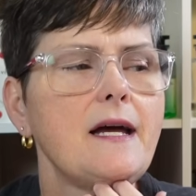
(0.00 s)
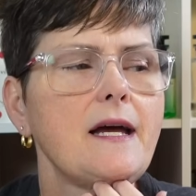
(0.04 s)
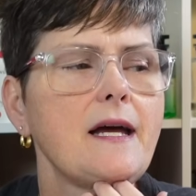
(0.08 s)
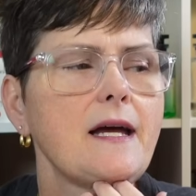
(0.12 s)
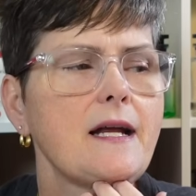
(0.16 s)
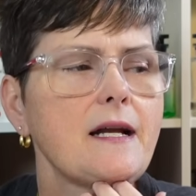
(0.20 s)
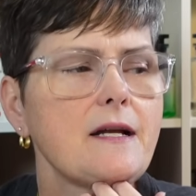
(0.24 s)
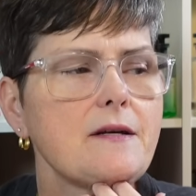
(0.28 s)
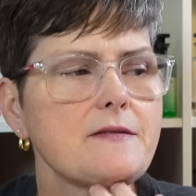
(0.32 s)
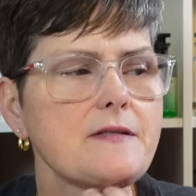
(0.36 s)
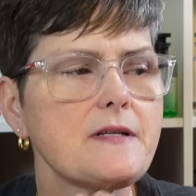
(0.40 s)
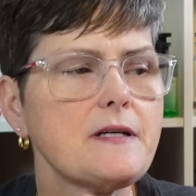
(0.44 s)

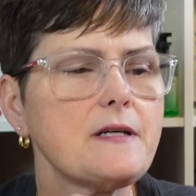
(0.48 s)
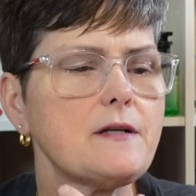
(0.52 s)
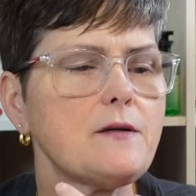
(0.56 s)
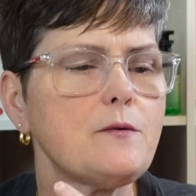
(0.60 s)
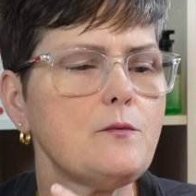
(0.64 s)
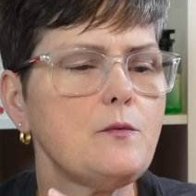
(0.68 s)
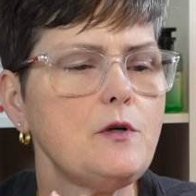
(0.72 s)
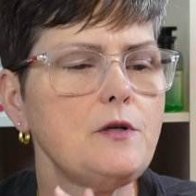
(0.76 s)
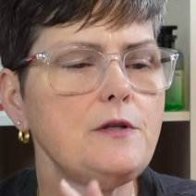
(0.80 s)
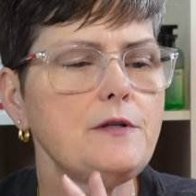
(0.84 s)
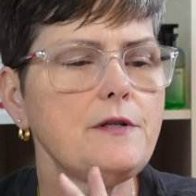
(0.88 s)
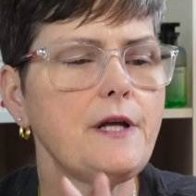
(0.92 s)
And I was like,
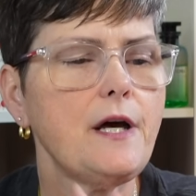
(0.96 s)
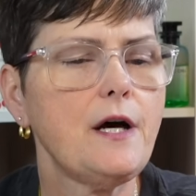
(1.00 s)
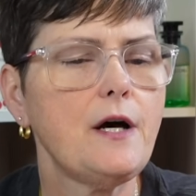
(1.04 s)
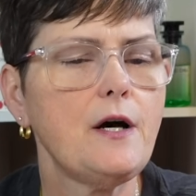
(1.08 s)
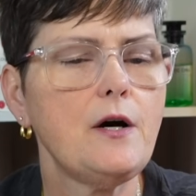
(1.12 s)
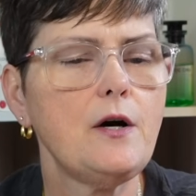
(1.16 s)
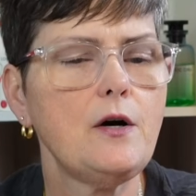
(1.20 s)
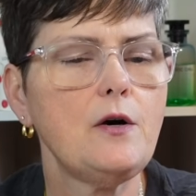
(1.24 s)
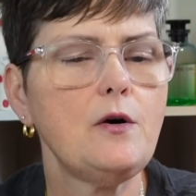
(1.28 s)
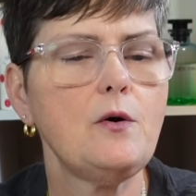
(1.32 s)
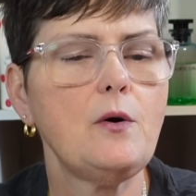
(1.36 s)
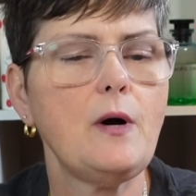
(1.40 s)
well,
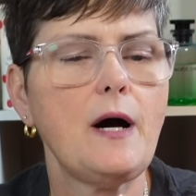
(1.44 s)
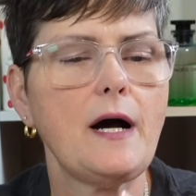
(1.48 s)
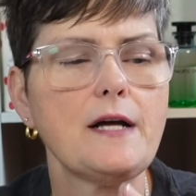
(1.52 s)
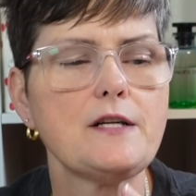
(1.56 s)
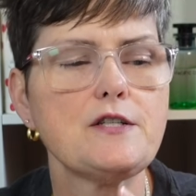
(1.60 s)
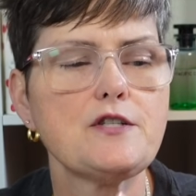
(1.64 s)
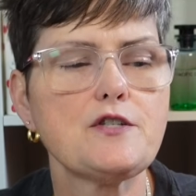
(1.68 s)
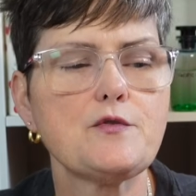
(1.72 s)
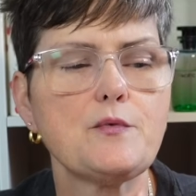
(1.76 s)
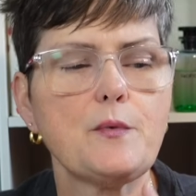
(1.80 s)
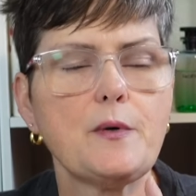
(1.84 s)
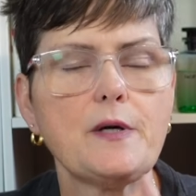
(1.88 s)
no, I
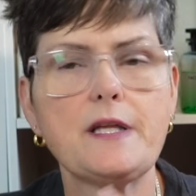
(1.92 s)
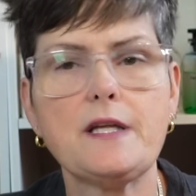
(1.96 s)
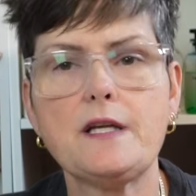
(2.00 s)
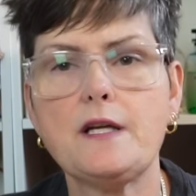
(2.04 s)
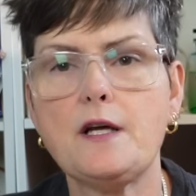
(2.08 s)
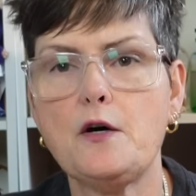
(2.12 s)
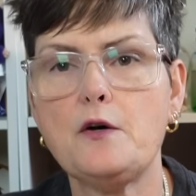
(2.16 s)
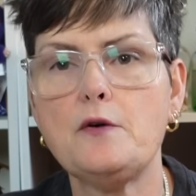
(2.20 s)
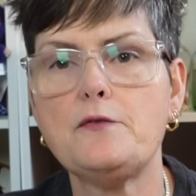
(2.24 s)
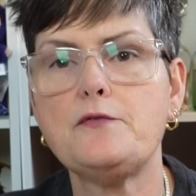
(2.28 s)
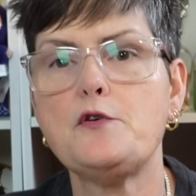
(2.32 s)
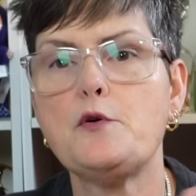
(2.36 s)
just wanted to
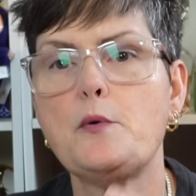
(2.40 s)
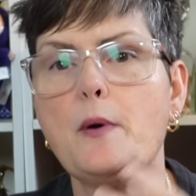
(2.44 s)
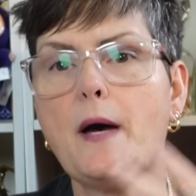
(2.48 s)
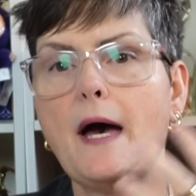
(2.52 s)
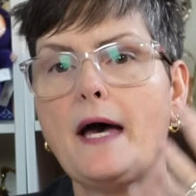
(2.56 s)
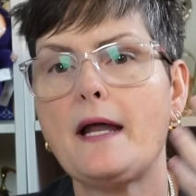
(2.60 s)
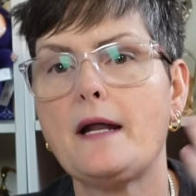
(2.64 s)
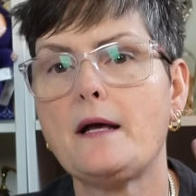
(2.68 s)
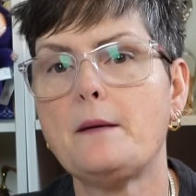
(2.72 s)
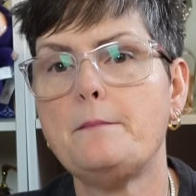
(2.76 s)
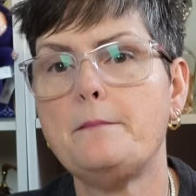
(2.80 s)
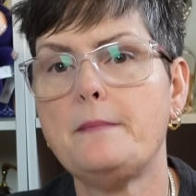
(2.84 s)
know if you
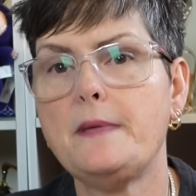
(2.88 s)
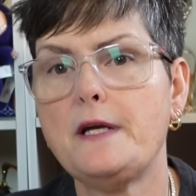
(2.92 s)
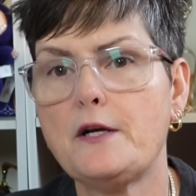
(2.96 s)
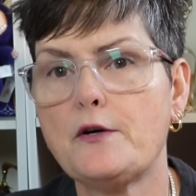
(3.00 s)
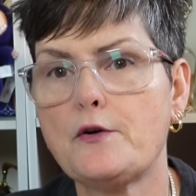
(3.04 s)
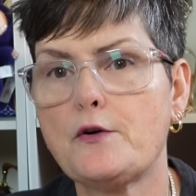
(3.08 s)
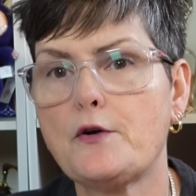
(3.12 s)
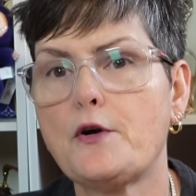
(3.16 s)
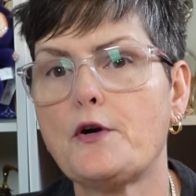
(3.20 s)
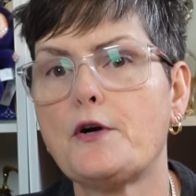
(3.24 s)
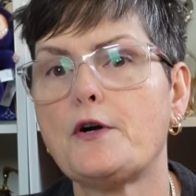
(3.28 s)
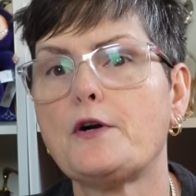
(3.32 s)
had a
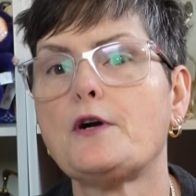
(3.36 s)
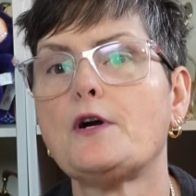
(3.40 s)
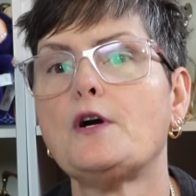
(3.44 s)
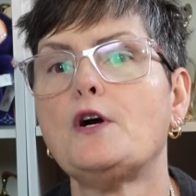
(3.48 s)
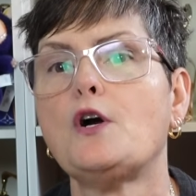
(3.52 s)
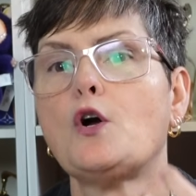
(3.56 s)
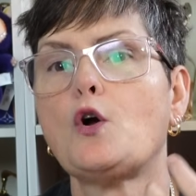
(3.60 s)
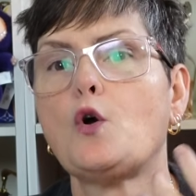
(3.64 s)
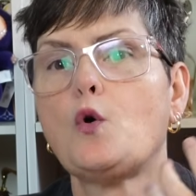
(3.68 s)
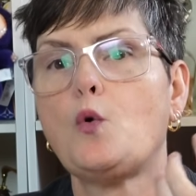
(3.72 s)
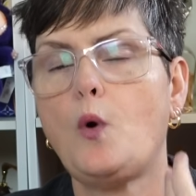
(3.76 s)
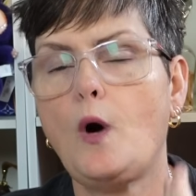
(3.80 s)
mirror
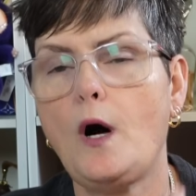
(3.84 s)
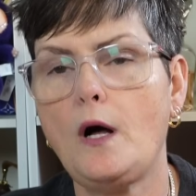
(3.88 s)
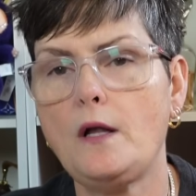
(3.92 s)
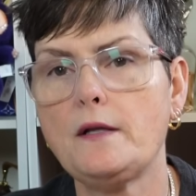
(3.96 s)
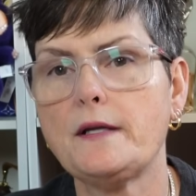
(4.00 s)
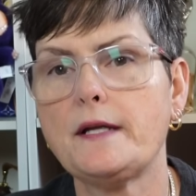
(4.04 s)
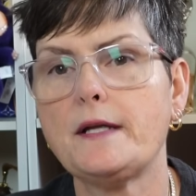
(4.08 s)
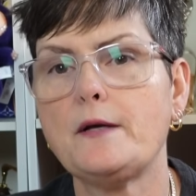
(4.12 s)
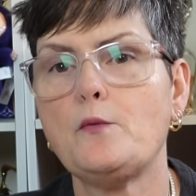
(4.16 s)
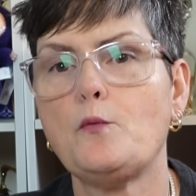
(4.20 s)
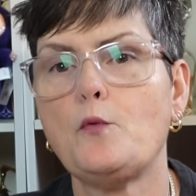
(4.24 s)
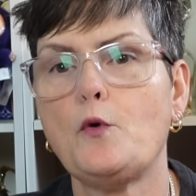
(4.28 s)

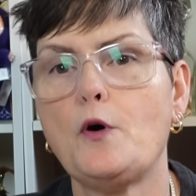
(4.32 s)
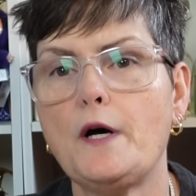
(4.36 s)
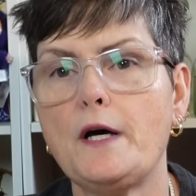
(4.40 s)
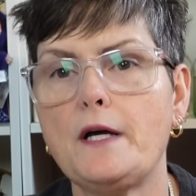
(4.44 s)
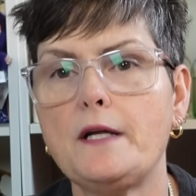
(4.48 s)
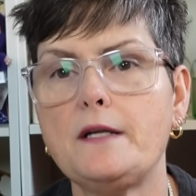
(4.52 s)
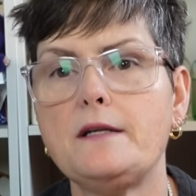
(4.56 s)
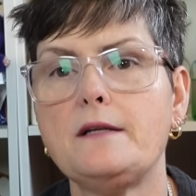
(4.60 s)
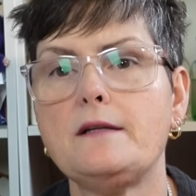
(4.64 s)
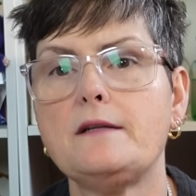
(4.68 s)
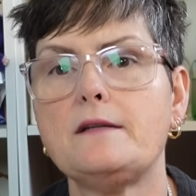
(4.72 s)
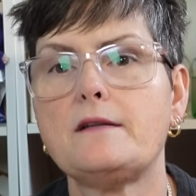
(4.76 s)
quality
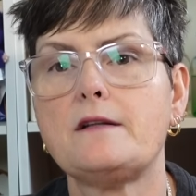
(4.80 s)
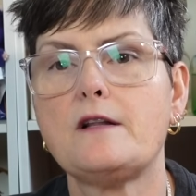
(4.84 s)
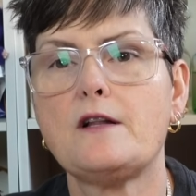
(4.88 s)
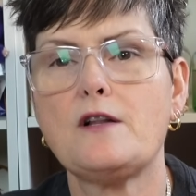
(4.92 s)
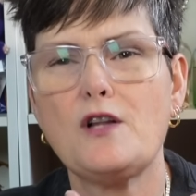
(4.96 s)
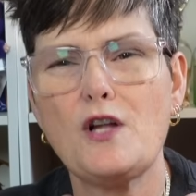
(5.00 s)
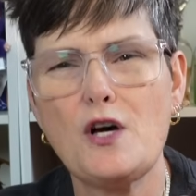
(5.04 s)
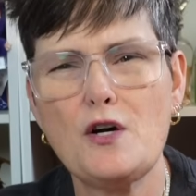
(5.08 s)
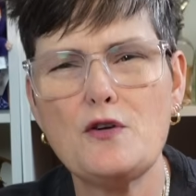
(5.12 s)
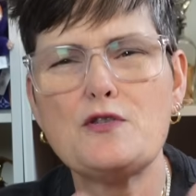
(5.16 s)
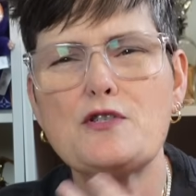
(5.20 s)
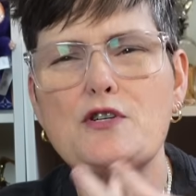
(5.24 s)
one
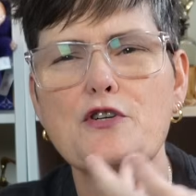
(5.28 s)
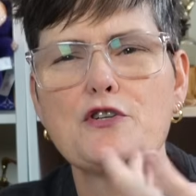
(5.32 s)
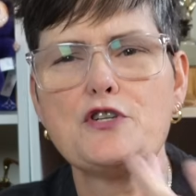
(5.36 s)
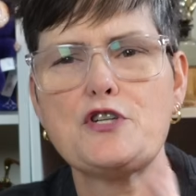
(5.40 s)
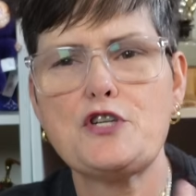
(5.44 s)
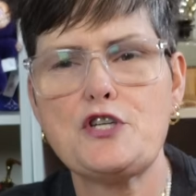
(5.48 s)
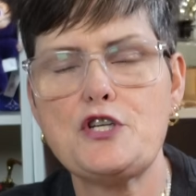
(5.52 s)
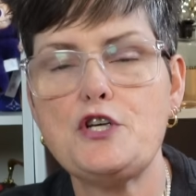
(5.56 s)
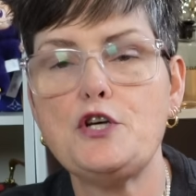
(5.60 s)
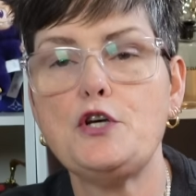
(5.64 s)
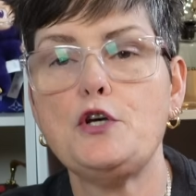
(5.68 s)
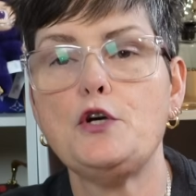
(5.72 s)
closer
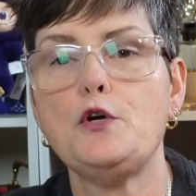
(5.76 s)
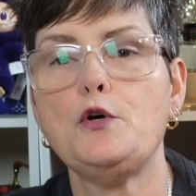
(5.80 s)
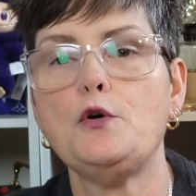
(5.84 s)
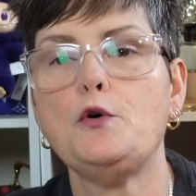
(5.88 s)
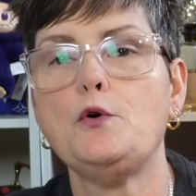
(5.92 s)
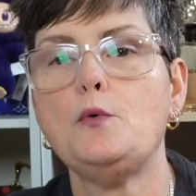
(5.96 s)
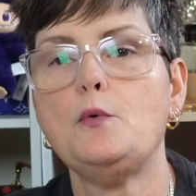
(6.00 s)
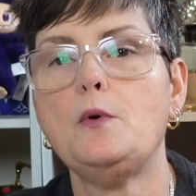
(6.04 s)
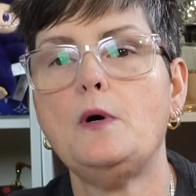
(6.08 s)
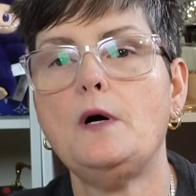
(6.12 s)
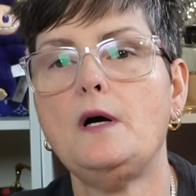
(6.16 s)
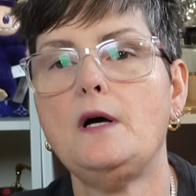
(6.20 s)

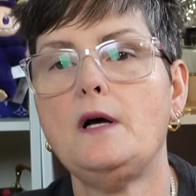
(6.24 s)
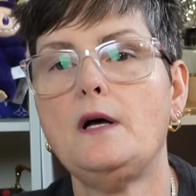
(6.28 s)
to